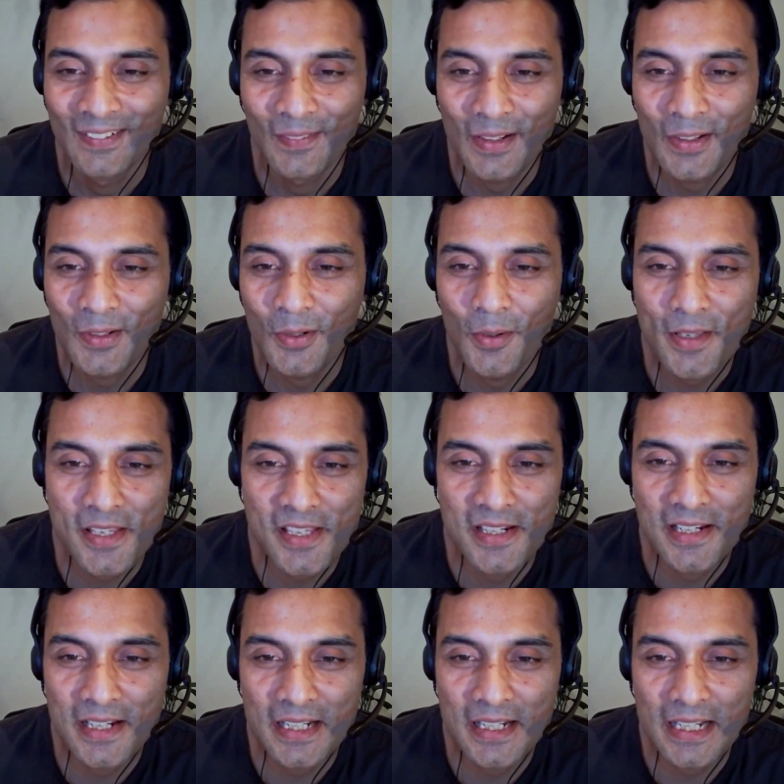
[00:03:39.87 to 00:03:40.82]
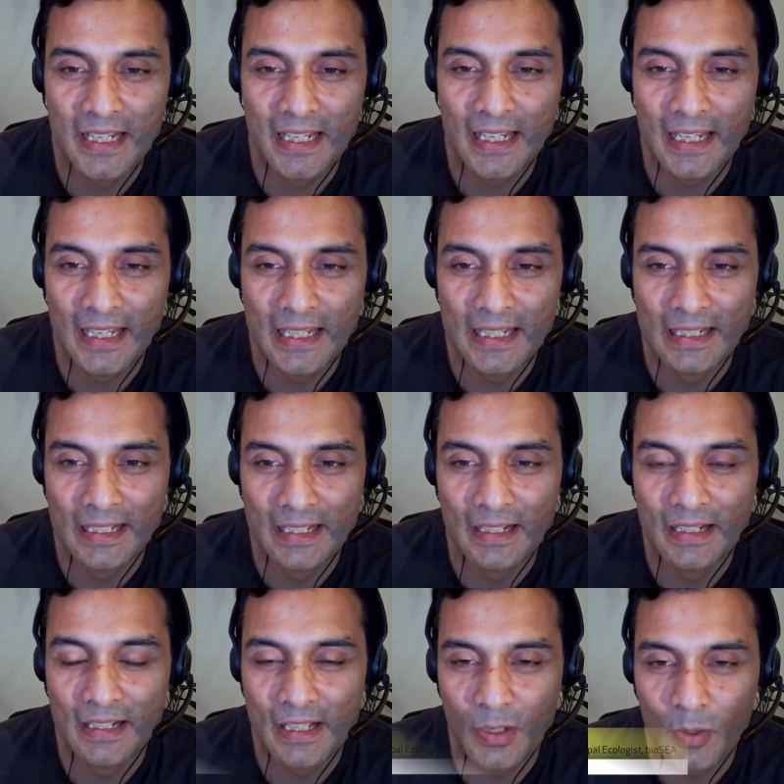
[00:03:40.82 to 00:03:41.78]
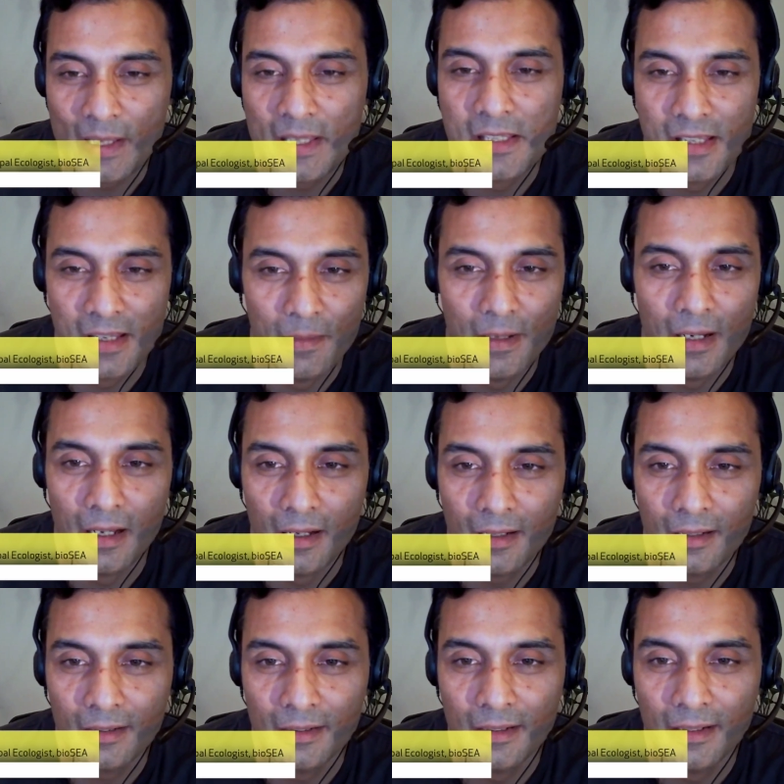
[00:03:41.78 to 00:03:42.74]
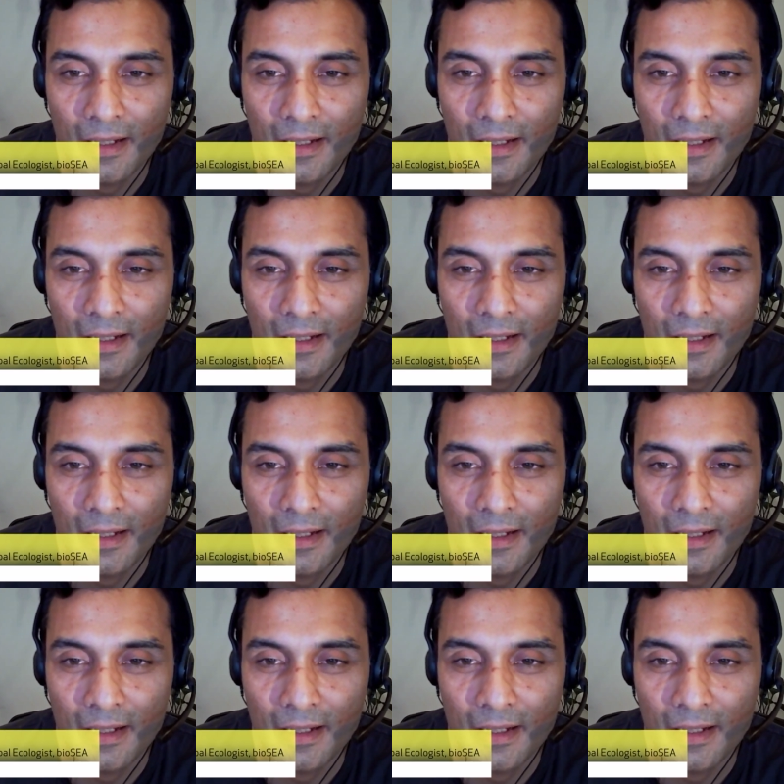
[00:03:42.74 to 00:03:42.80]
Well, coincidentally, quite similar.